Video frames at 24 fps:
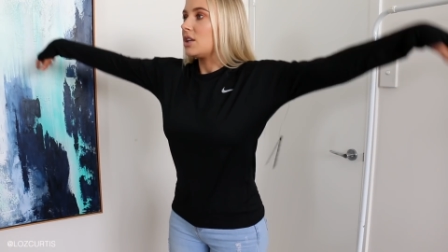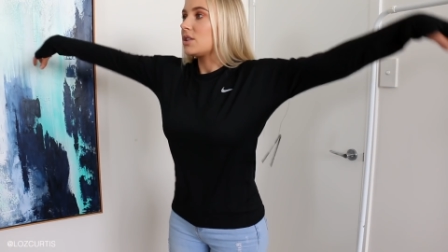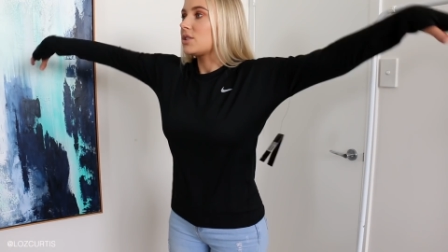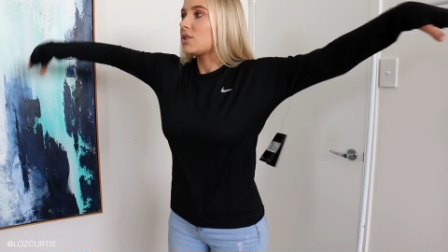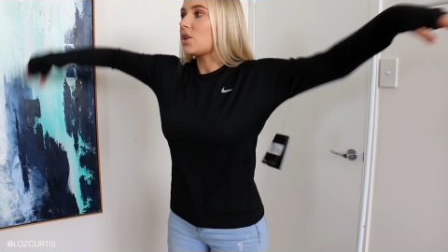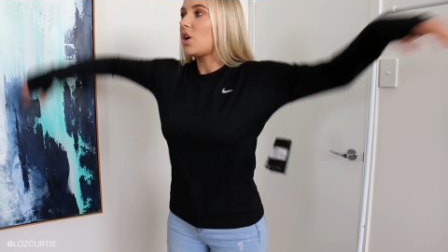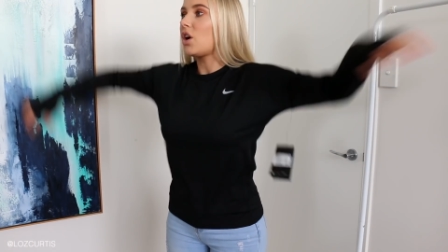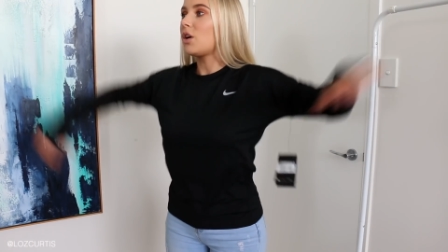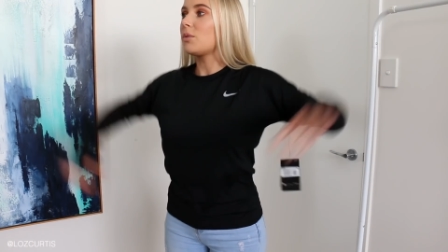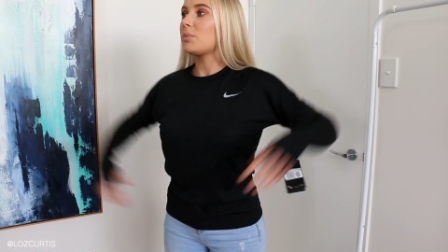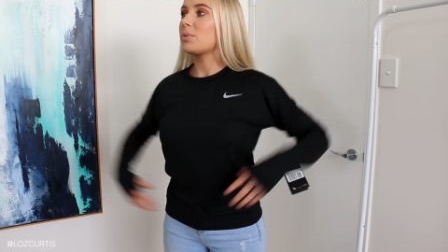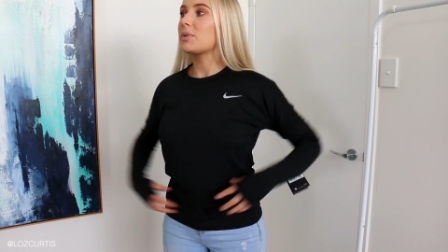
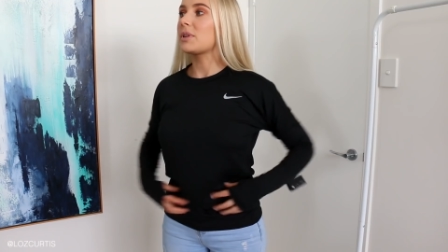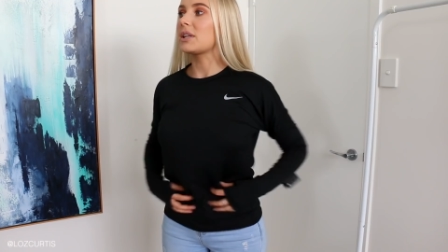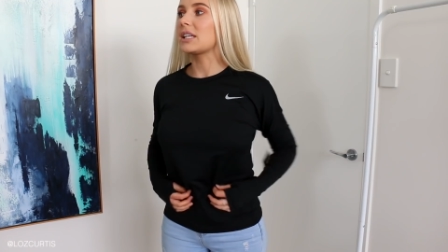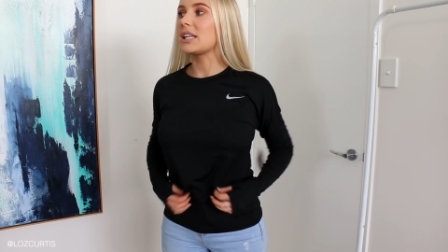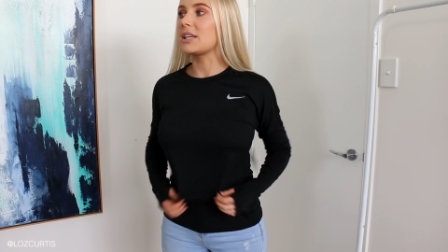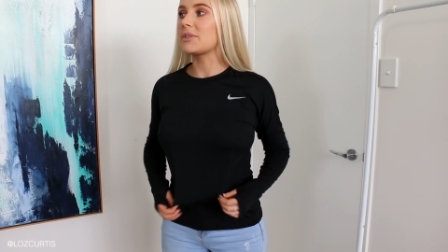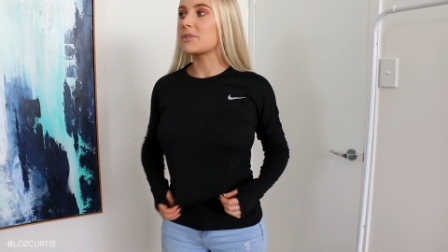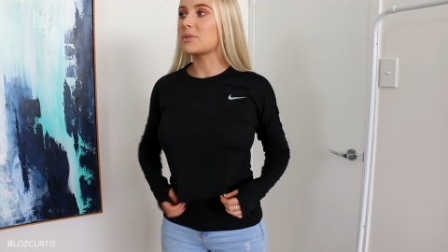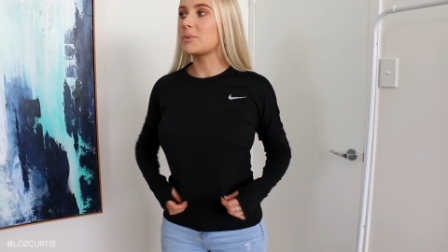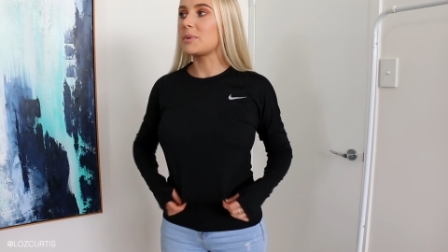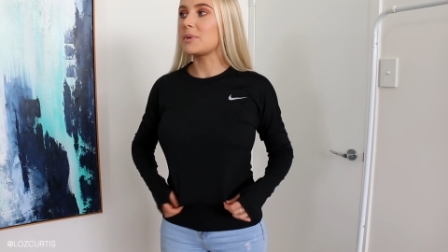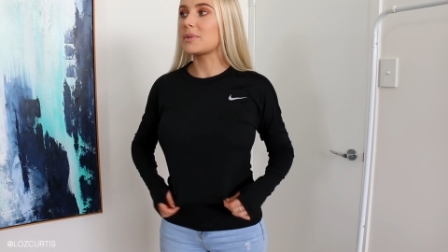top that
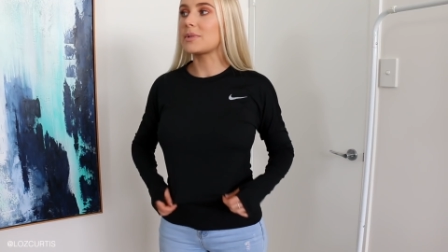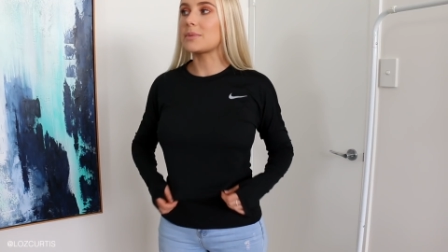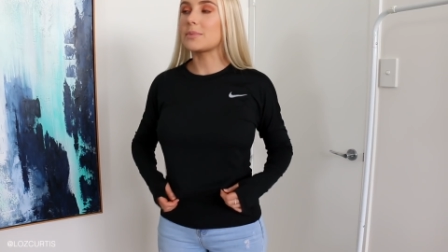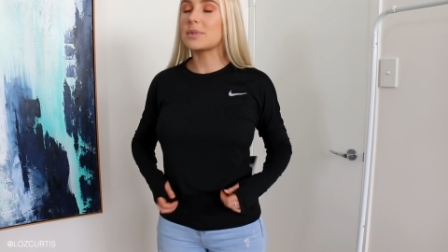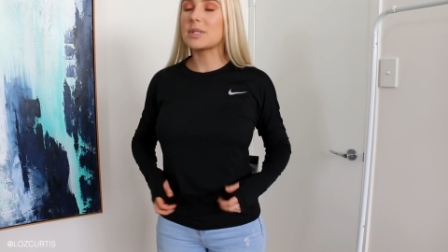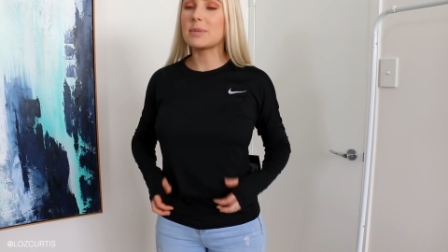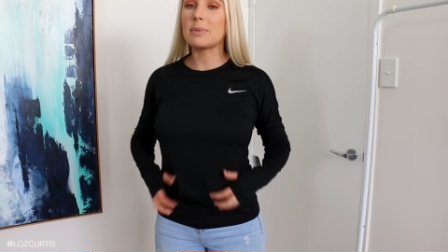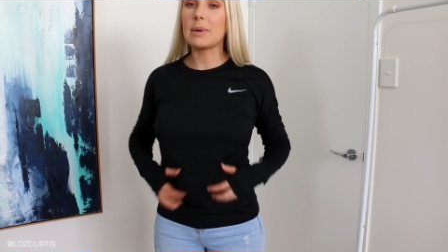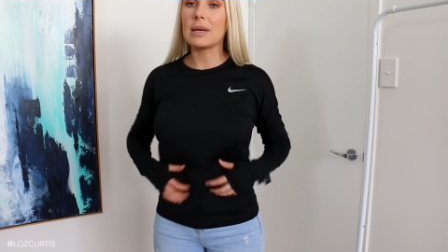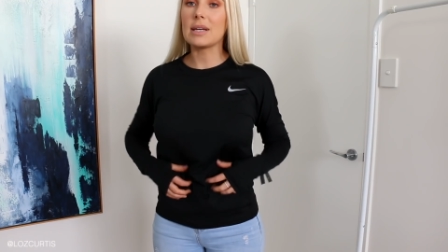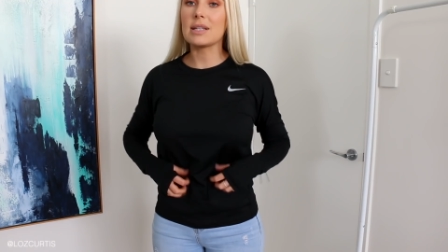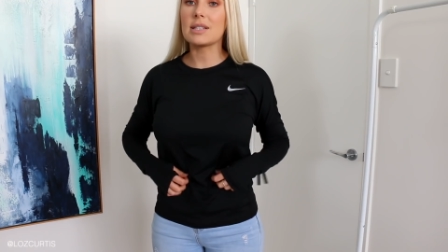gives me some
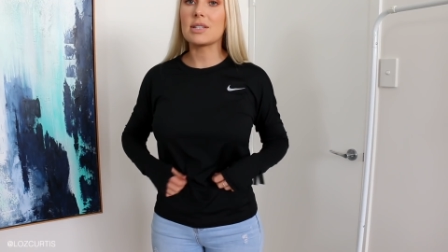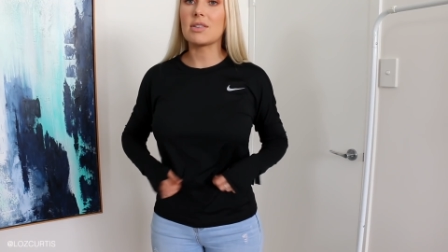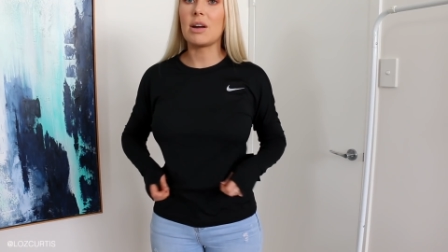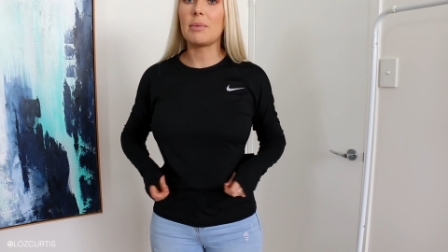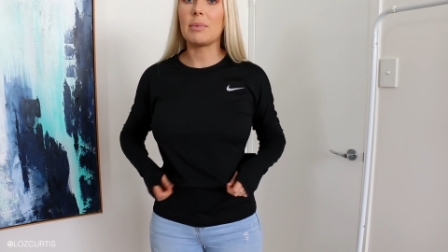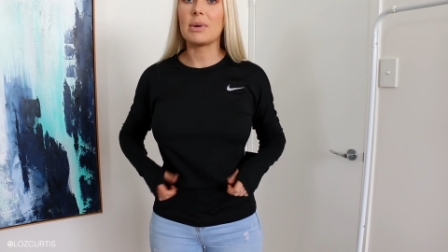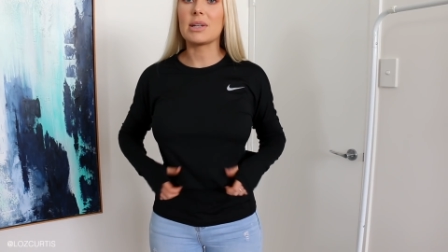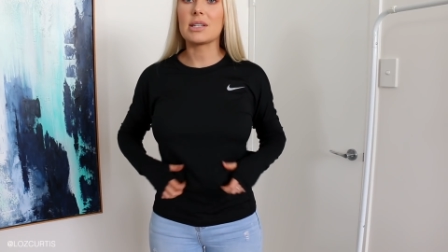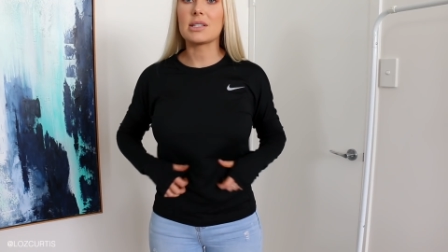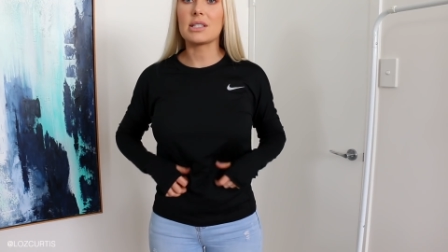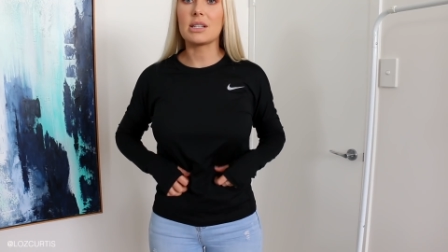space around my